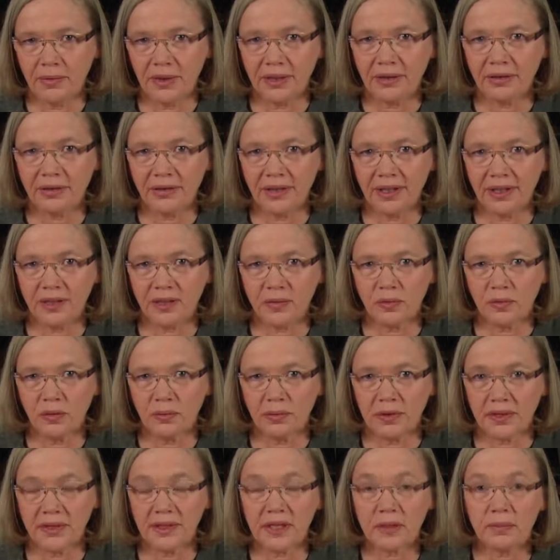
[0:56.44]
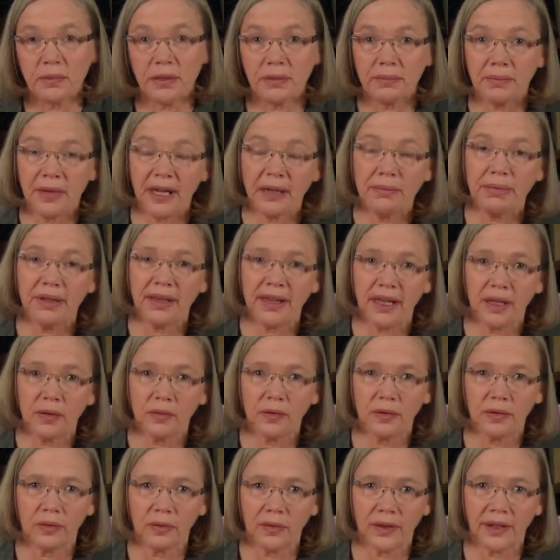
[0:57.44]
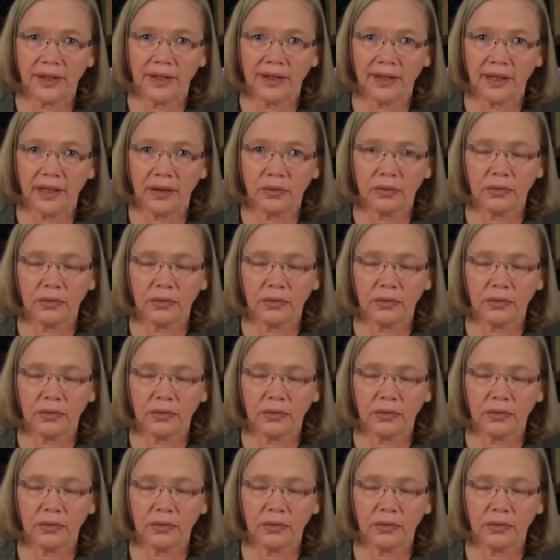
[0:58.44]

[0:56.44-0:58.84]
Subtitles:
a record of their small business, but maybe they will one day,